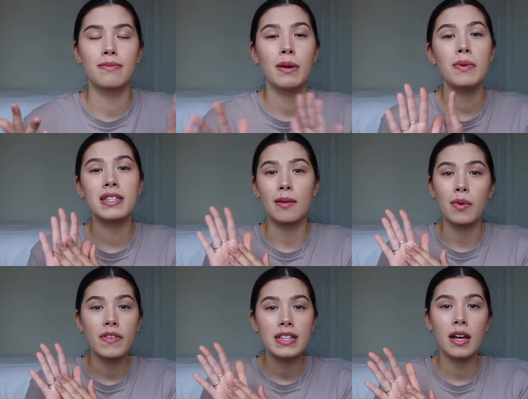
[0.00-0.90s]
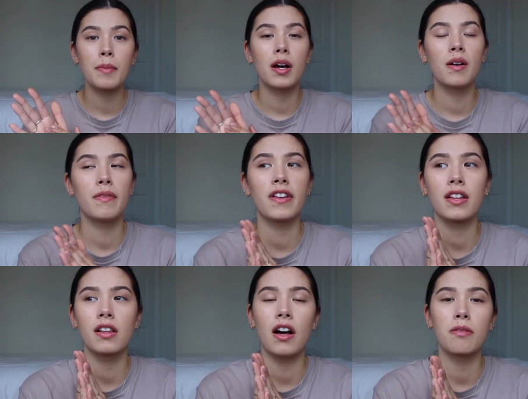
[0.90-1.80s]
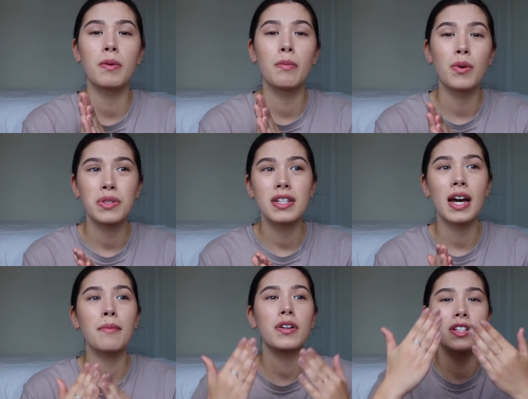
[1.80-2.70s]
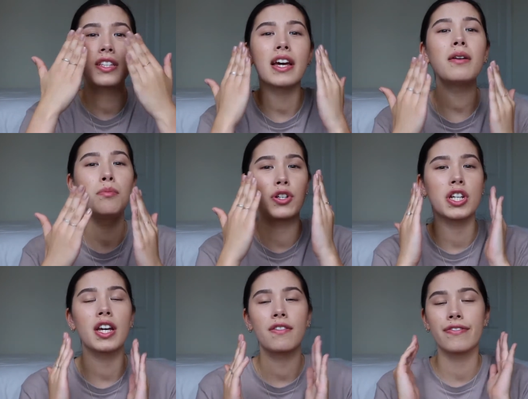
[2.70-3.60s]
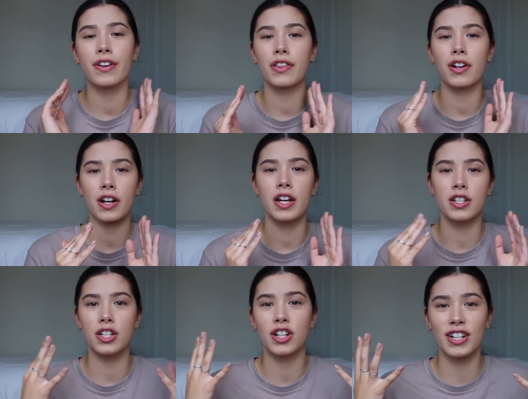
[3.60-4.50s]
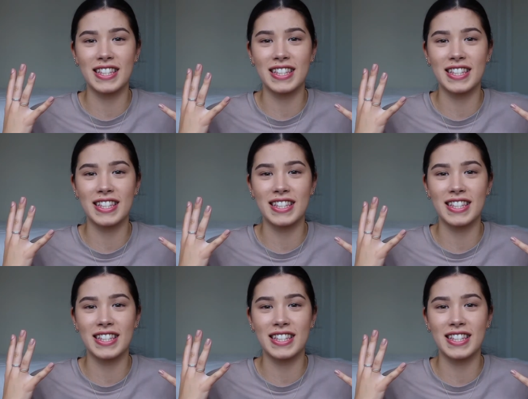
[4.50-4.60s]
Maybe some of it's coming off on the cloth, but most of the time you're just kind of mushing it further into your